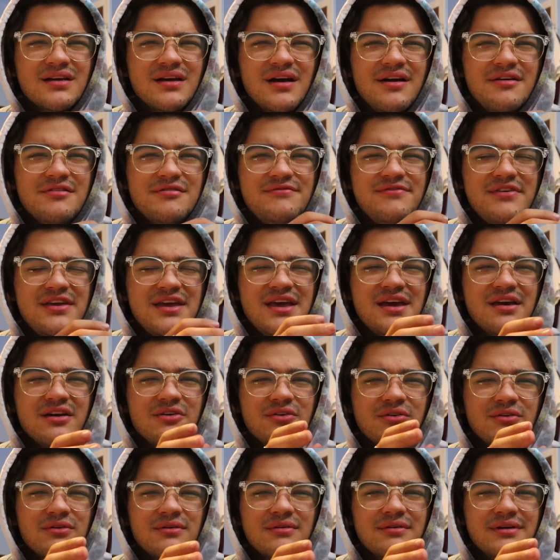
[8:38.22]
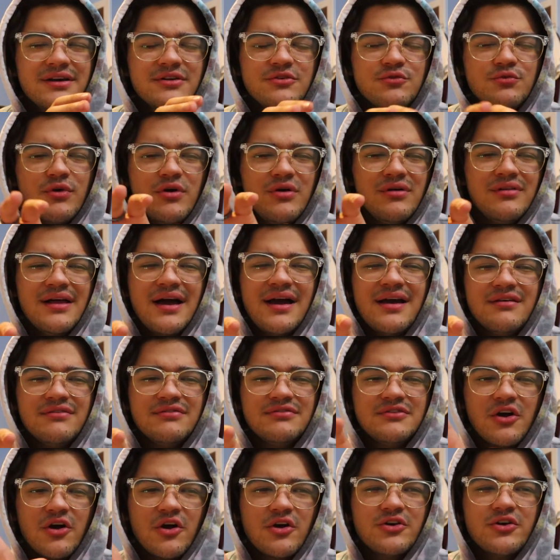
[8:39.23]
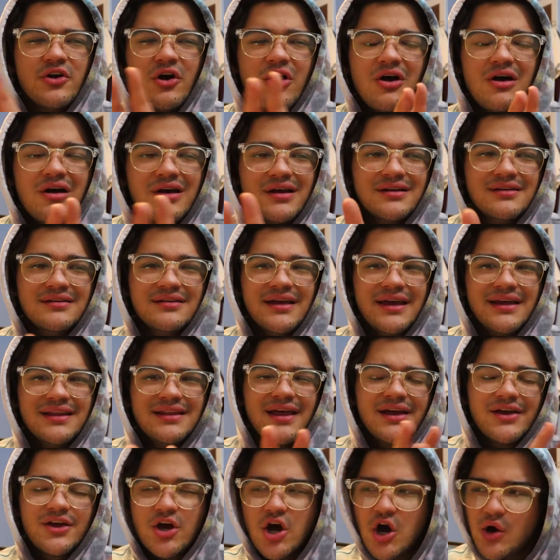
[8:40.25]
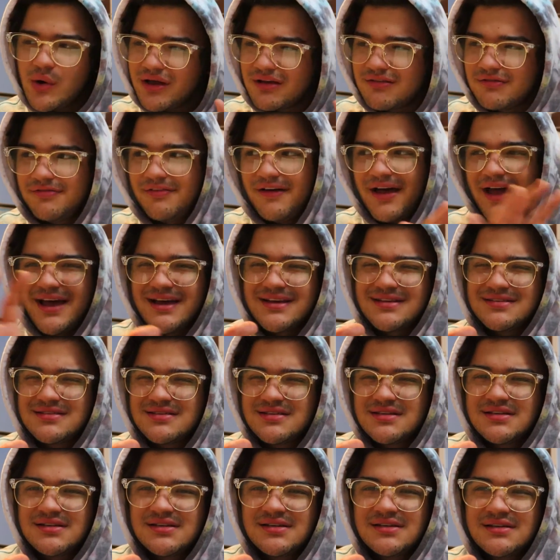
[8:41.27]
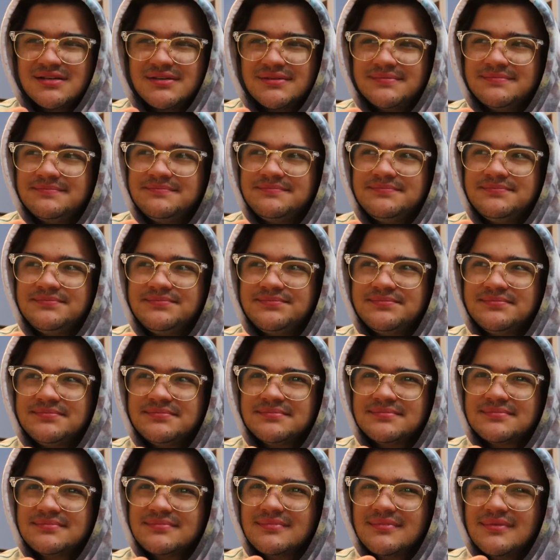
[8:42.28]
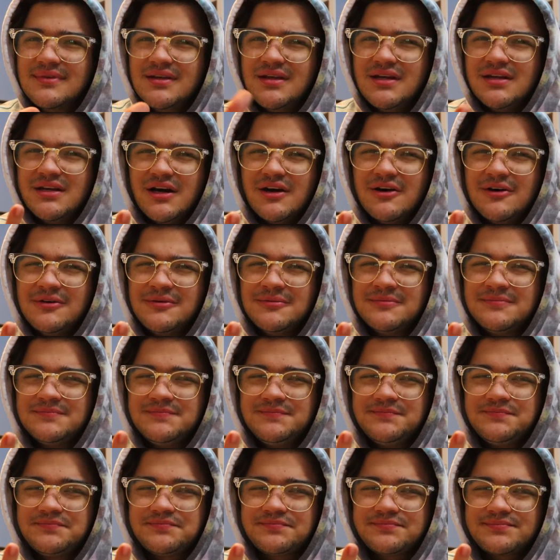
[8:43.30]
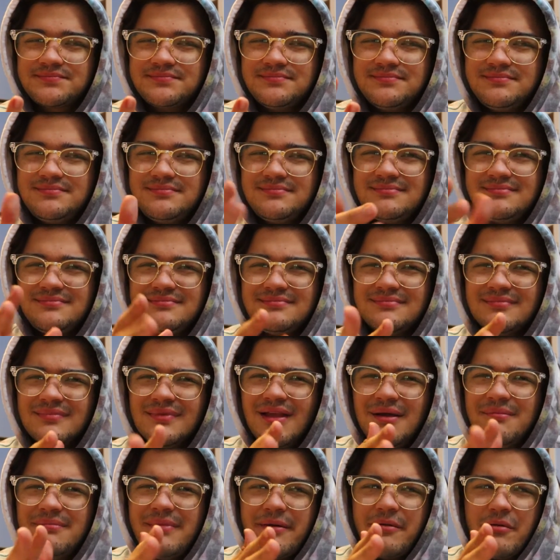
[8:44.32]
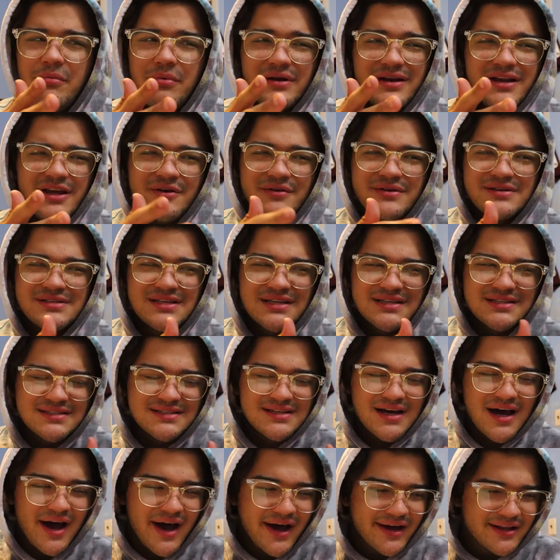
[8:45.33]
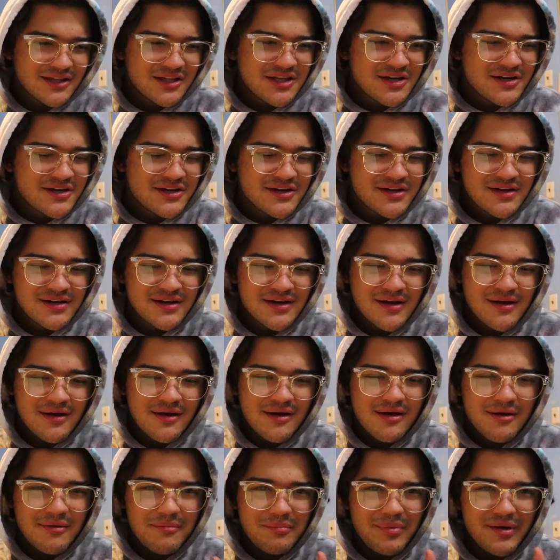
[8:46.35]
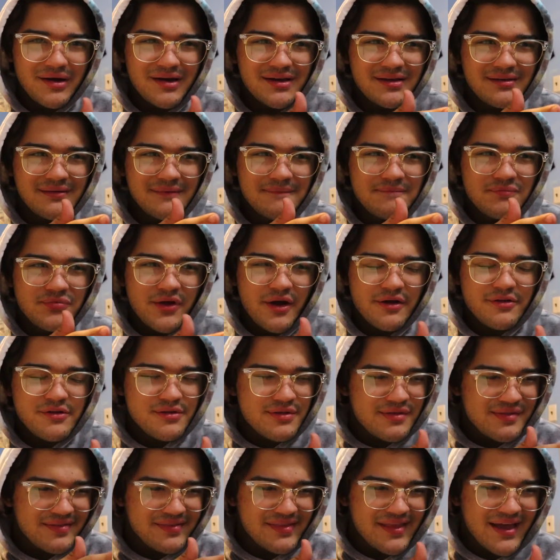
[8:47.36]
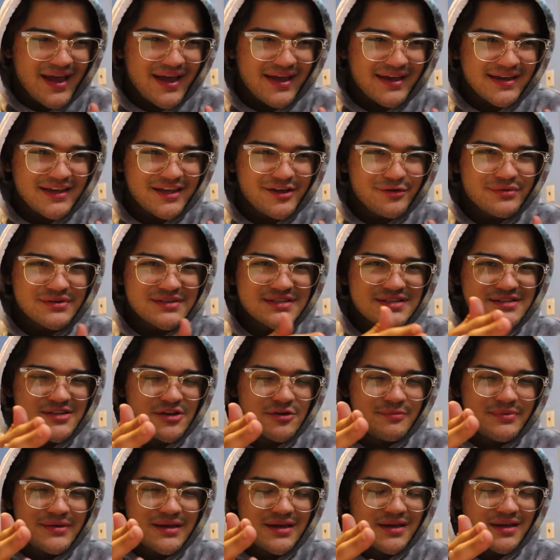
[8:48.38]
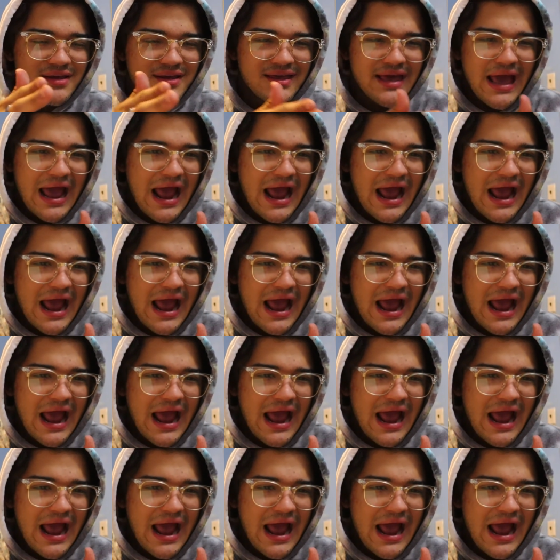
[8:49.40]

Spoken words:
a vehicle in real life turned on and like going fast. You know? Maybe when he was a toddler, but other than that, he was still being